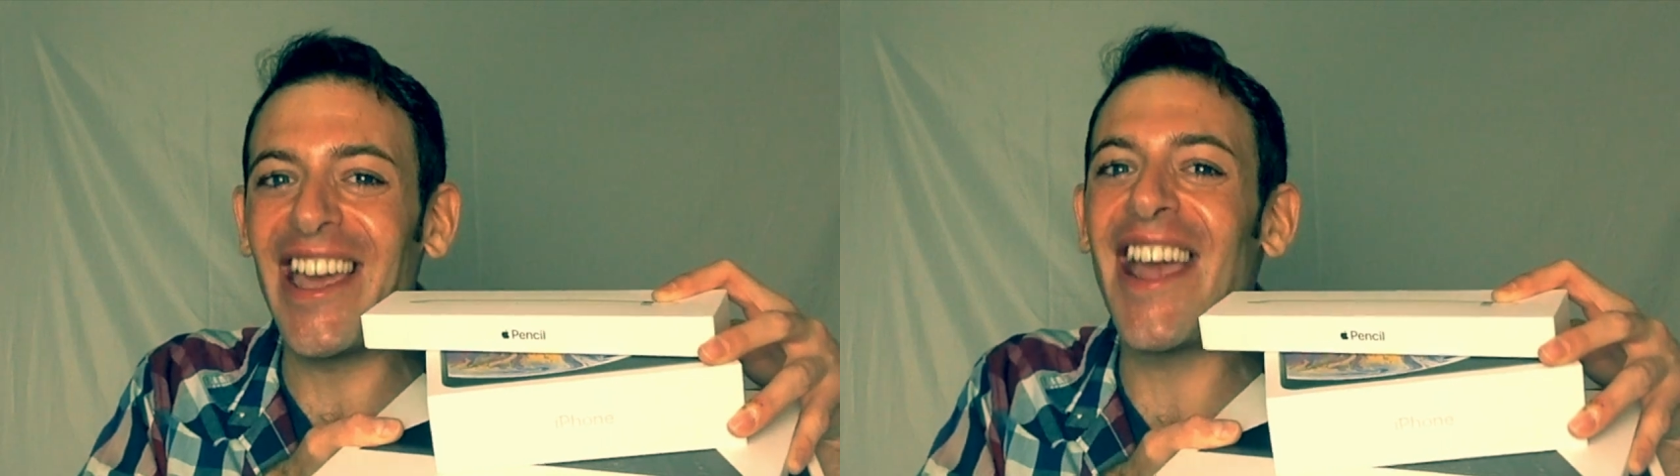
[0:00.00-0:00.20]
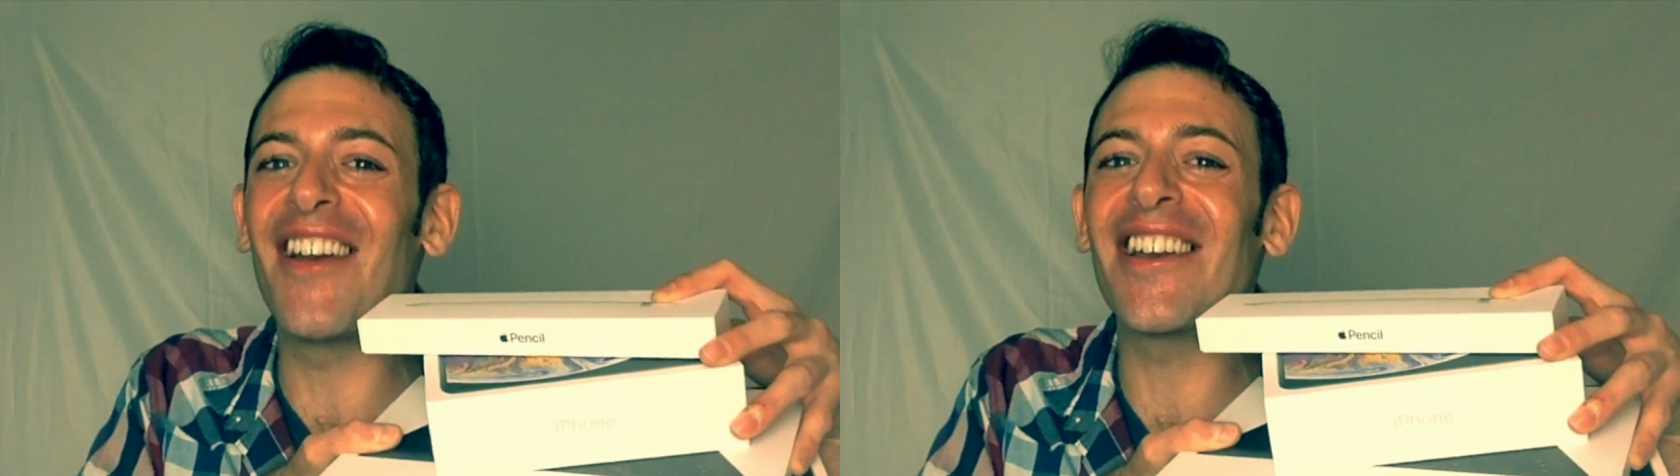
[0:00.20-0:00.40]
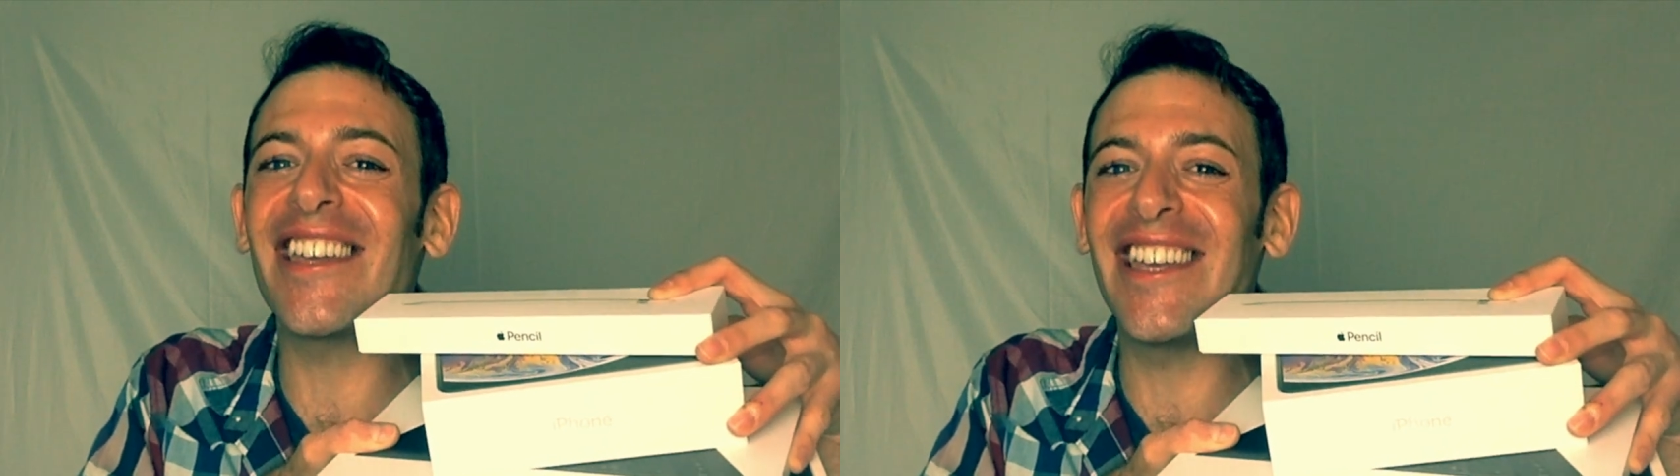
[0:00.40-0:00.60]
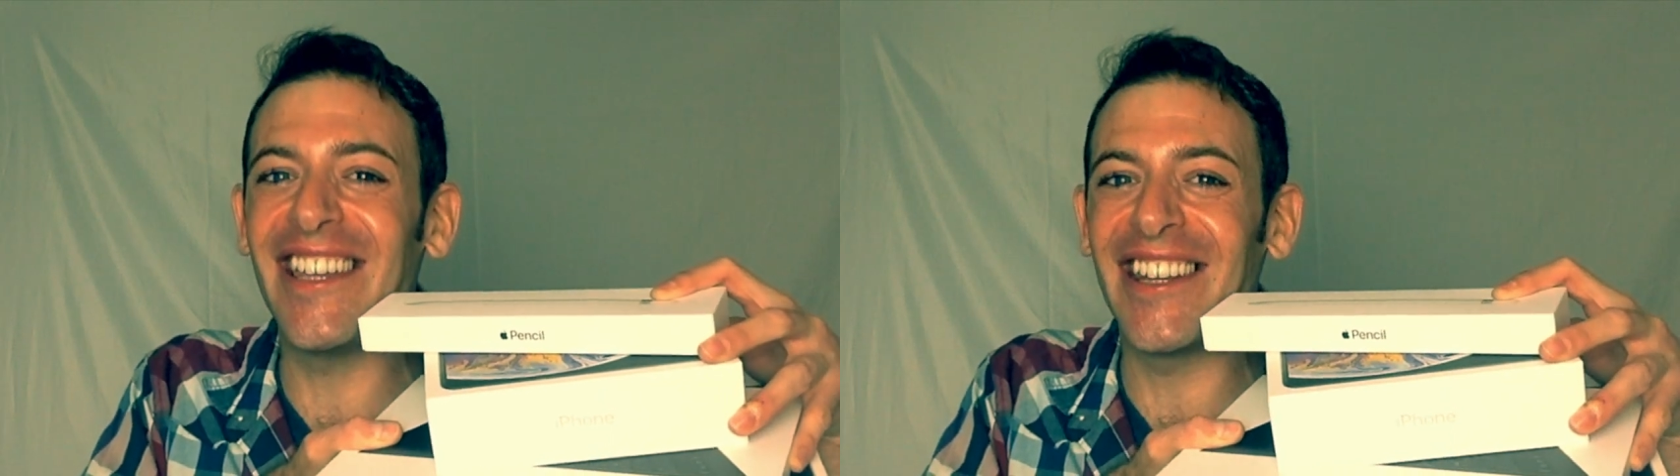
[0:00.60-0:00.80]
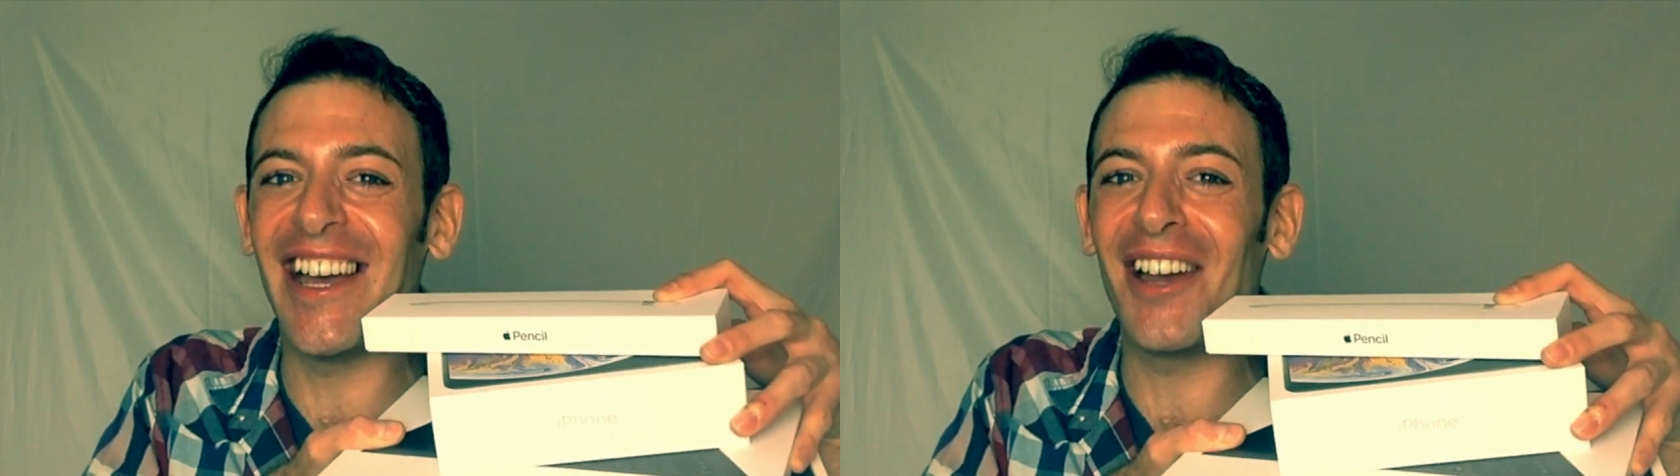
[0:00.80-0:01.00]
Eric
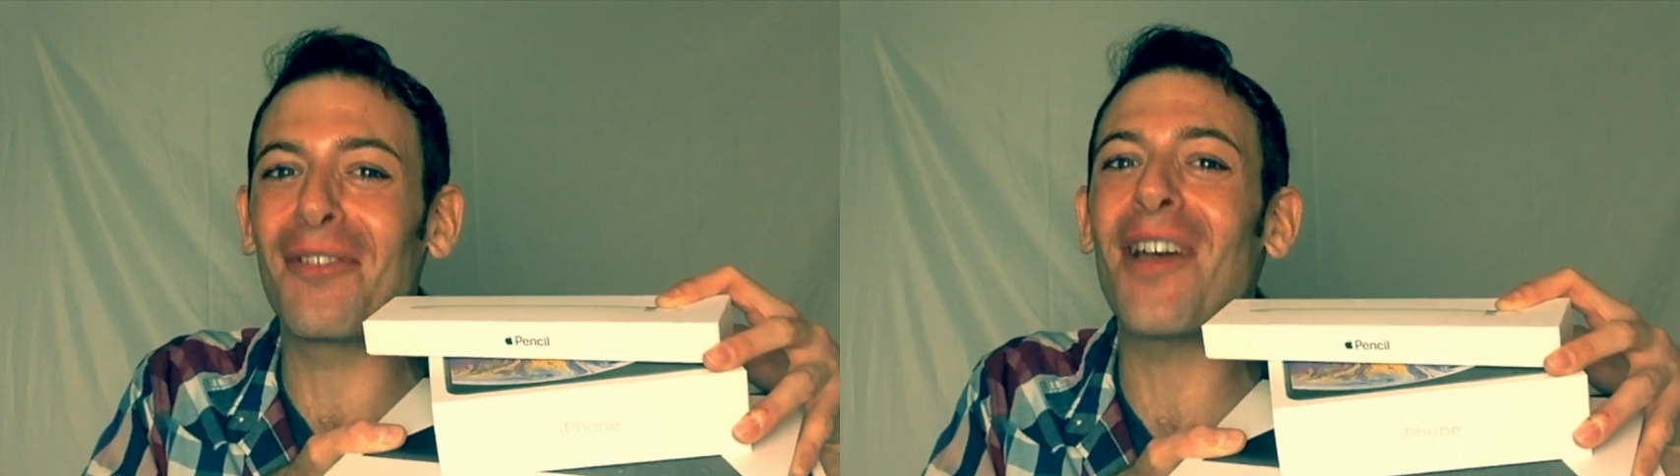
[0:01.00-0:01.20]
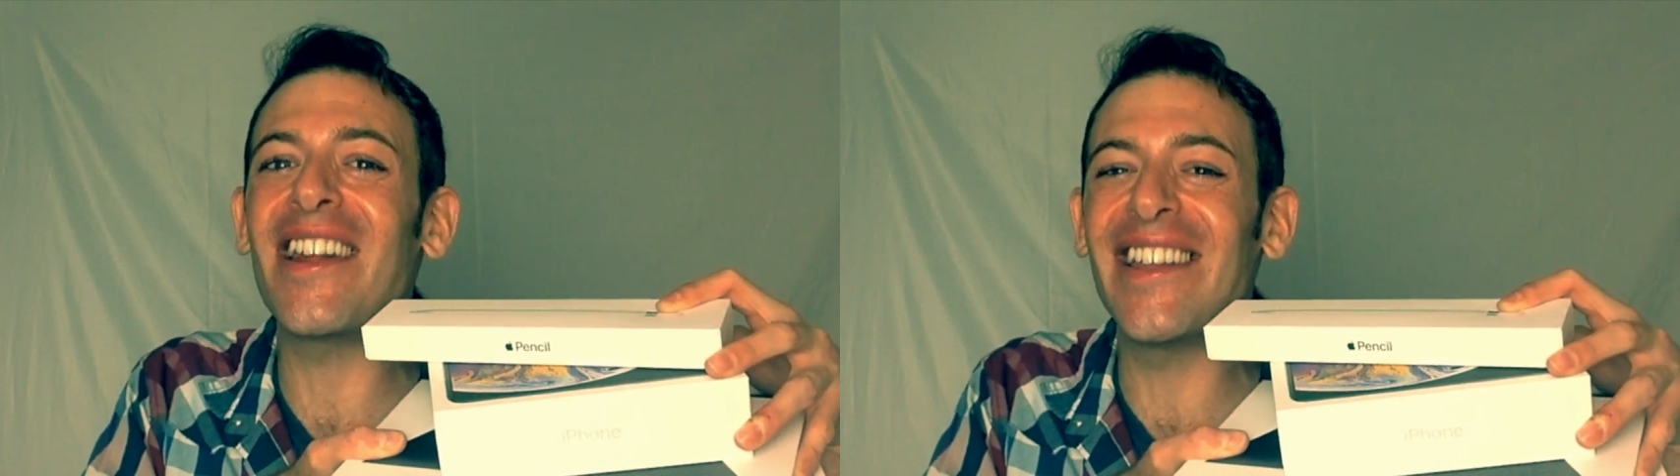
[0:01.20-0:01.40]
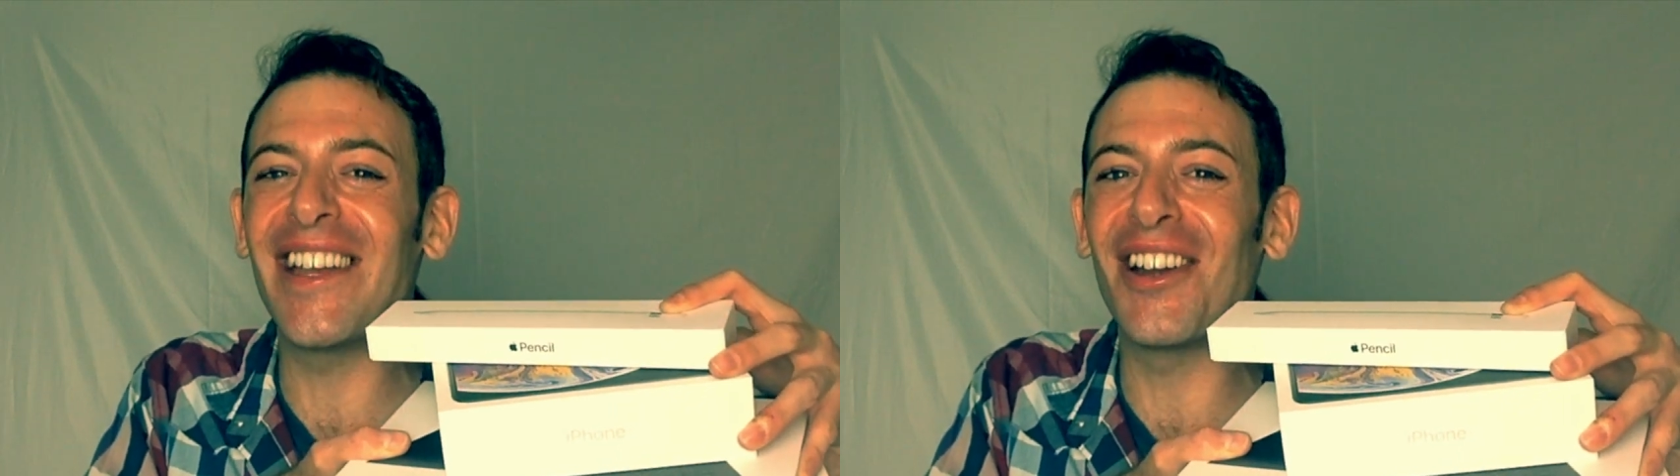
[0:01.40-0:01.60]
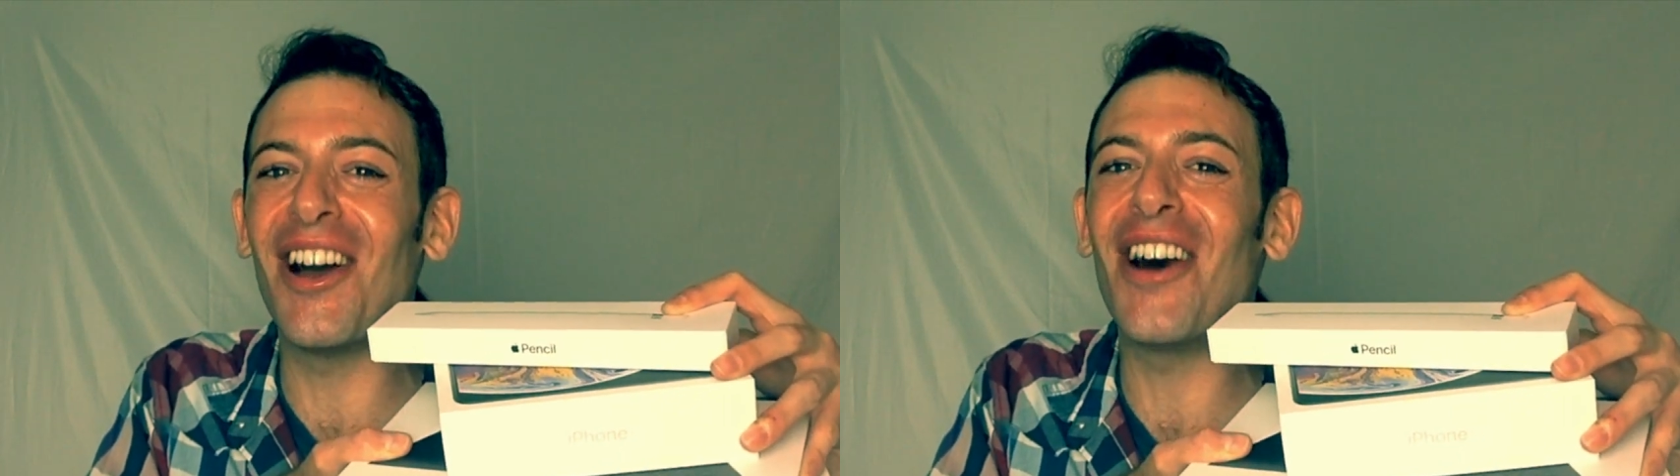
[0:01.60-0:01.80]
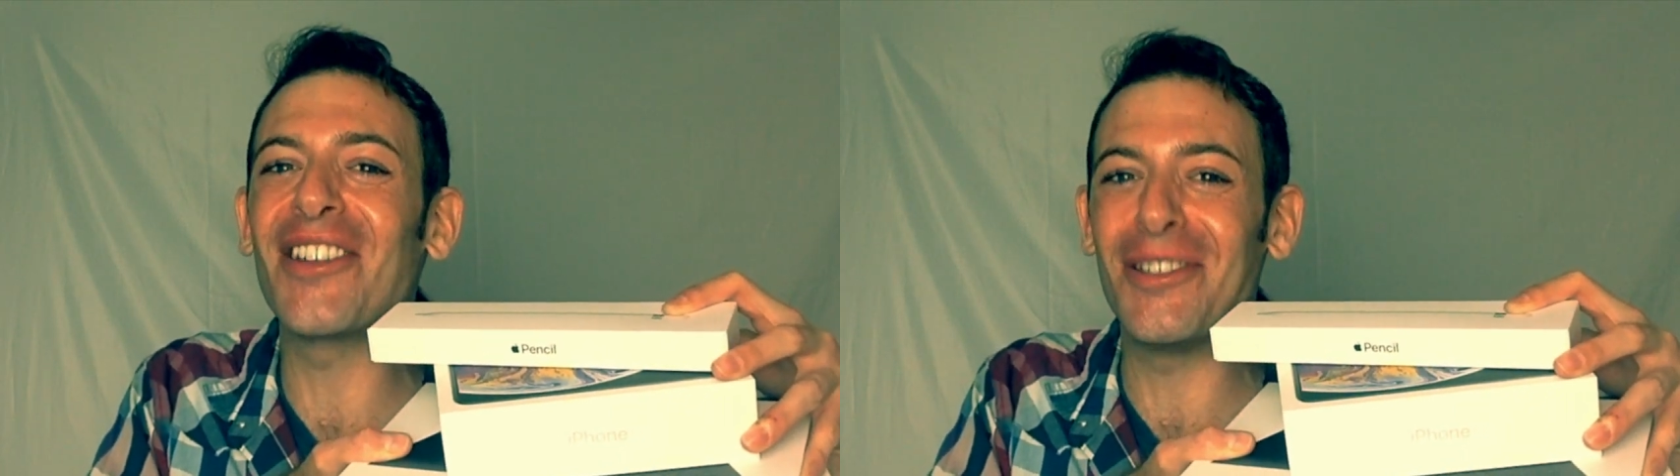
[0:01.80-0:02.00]
Kehela, right here
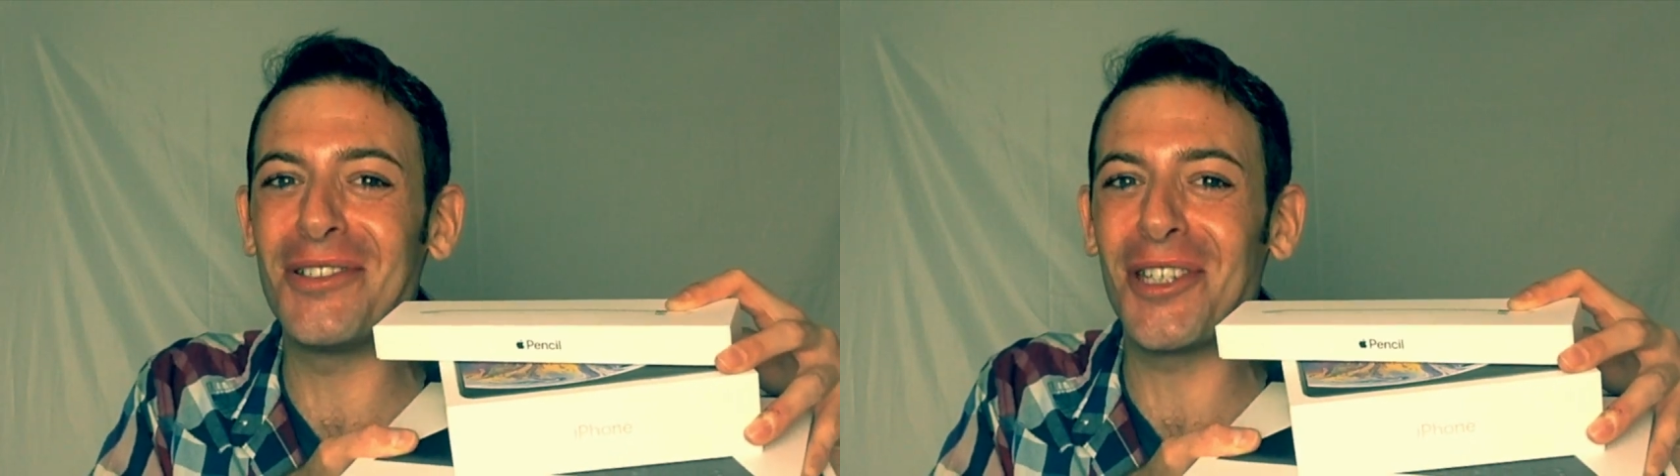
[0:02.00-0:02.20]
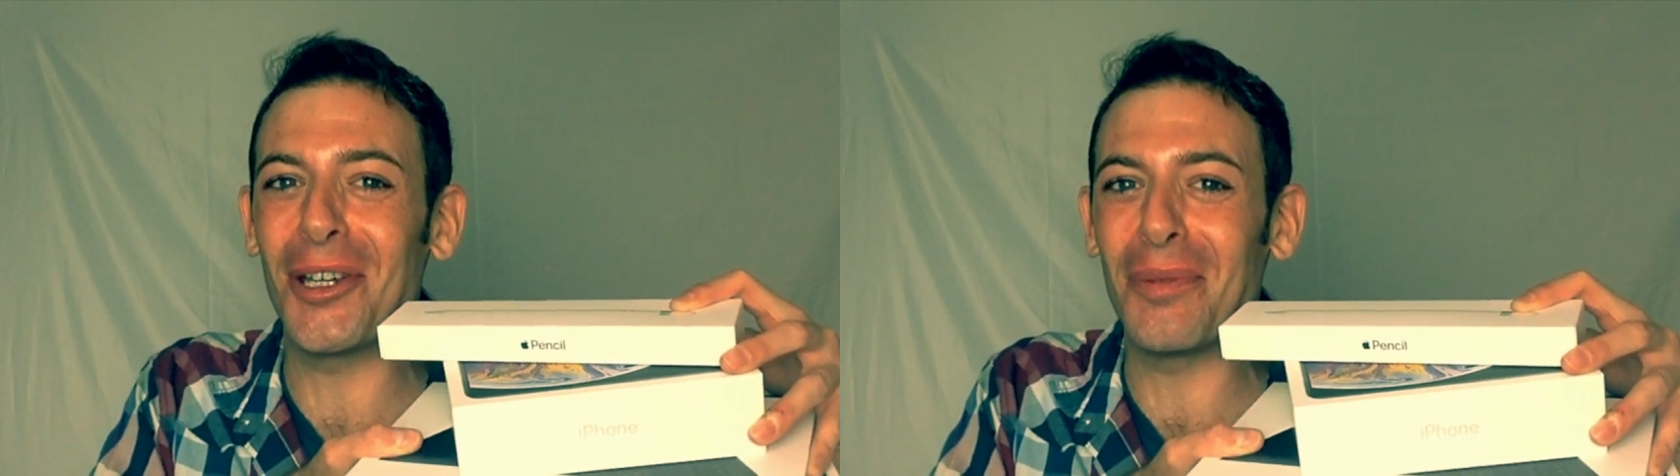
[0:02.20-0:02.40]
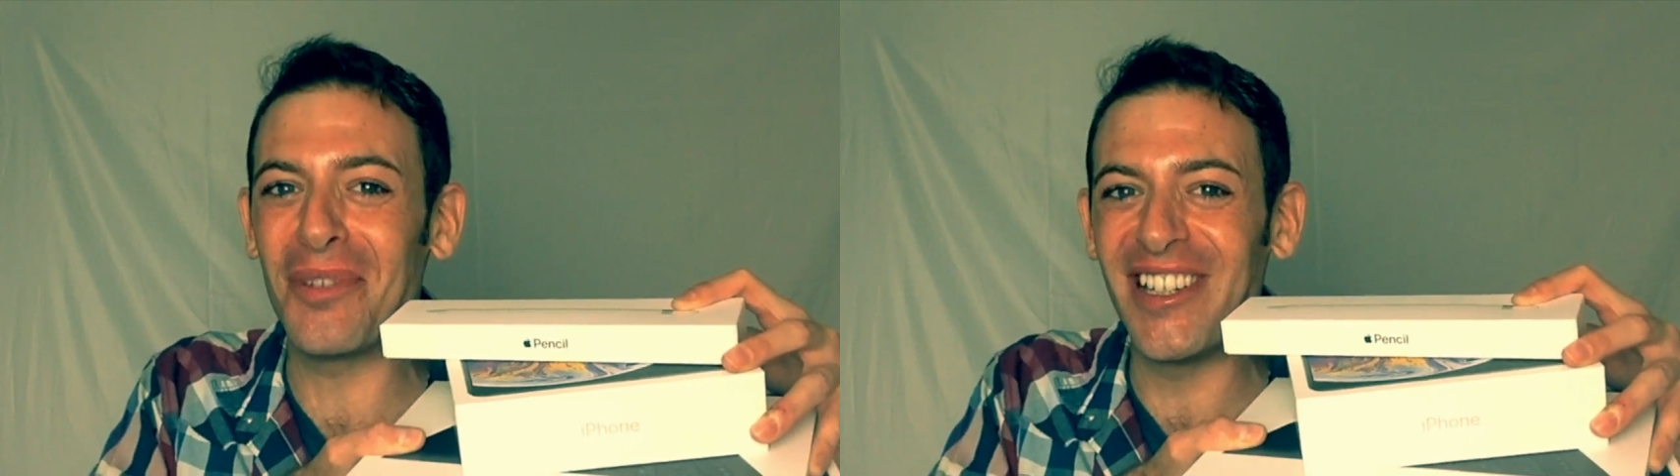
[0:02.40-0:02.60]
on YouTube.